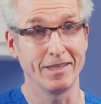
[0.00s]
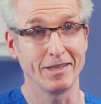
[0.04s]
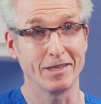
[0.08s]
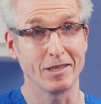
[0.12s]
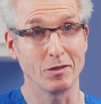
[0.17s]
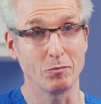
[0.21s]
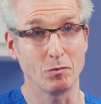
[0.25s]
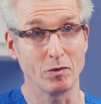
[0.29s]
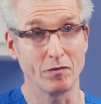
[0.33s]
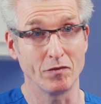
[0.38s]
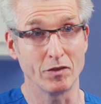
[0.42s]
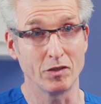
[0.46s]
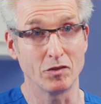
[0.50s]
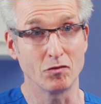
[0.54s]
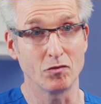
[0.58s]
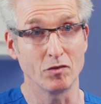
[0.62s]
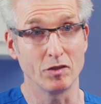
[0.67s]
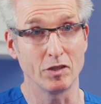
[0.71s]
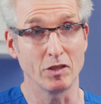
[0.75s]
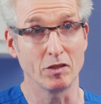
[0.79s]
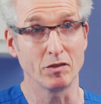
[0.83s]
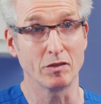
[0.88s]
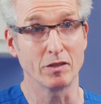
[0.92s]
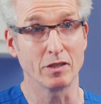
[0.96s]
that we've
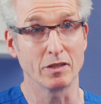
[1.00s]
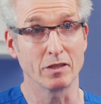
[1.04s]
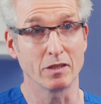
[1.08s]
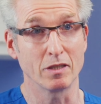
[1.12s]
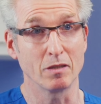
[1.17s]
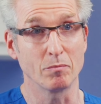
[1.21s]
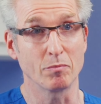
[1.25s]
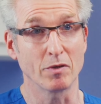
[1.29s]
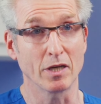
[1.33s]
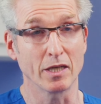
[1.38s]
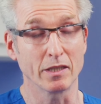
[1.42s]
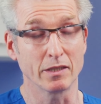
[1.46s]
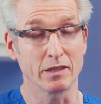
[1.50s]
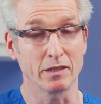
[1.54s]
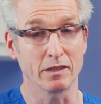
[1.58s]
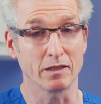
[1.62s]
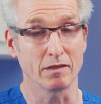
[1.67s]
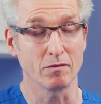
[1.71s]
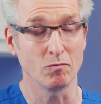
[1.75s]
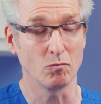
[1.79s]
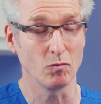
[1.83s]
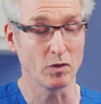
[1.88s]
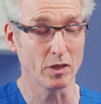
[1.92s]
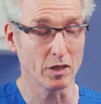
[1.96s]
introduced into the practice.
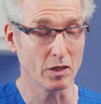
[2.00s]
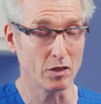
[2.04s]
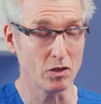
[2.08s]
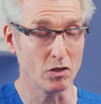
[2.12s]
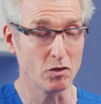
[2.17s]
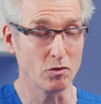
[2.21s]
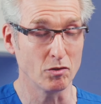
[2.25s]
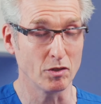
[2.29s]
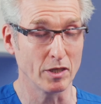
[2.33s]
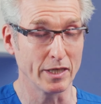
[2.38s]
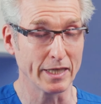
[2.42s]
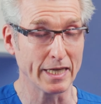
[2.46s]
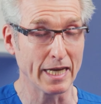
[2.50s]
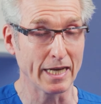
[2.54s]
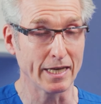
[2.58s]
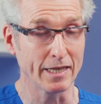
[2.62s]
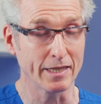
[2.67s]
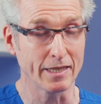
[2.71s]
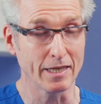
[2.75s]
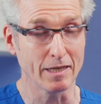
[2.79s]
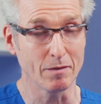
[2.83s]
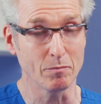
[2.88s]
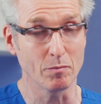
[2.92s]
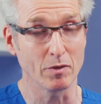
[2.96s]
We can usually get it
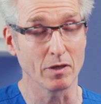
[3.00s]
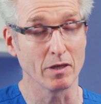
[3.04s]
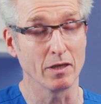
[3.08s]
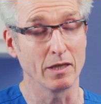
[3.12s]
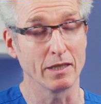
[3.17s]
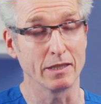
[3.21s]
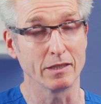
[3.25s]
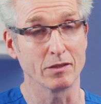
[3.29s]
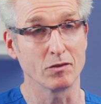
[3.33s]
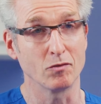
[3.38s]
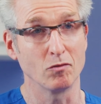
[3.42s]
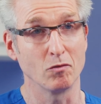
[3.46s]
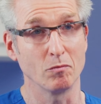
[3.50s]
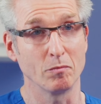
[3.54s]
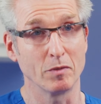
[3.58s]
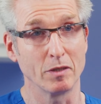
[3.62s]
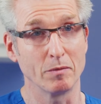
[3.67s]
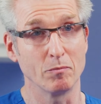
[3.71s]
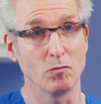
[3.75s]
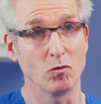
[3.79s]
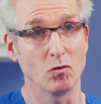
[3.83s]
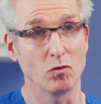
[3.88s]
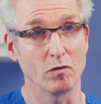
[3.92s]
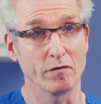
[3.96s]
there, but it's normally
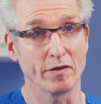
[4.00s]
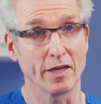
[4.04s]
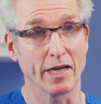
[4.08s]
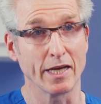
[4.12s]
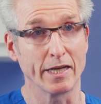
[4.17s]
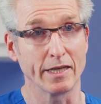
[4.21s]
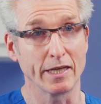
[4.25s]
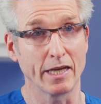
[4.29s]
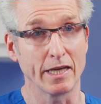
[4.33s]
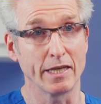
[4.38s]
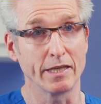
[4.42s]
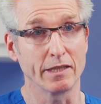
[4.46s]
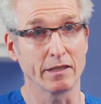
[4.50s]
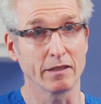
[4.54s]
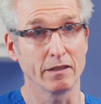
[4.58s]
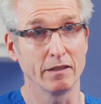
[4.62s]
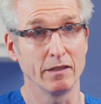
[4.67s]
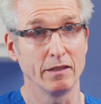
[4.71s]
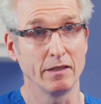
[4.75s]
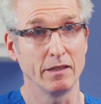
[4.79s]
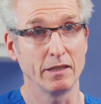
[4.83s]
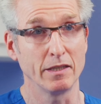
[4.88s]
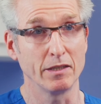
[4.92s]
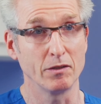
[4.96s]
more of a headache
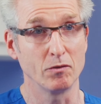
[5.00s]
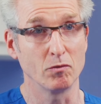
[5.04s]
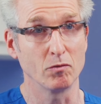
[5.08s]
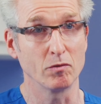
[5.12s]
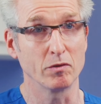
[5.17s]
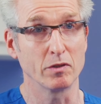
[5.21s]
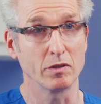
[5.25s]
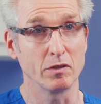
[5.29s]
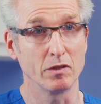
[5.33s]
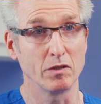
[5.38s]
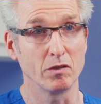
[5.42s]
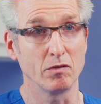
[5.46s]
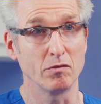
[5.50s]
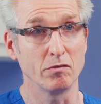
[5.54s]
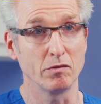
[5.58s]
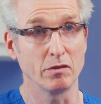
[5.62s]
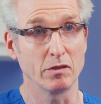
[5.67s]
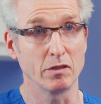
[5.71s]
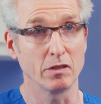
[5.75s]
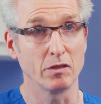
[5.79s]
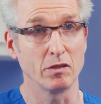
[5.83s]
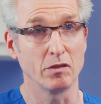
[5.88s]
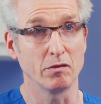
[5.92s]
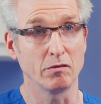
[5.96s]
in order
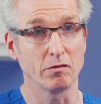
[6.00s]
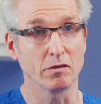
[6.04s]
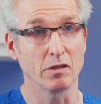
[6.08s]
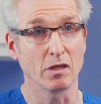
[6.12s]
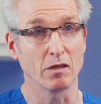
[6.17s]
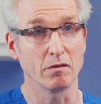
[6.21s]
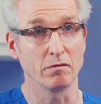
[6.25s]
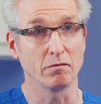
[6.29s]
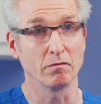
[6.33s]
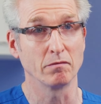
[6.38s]
to do so.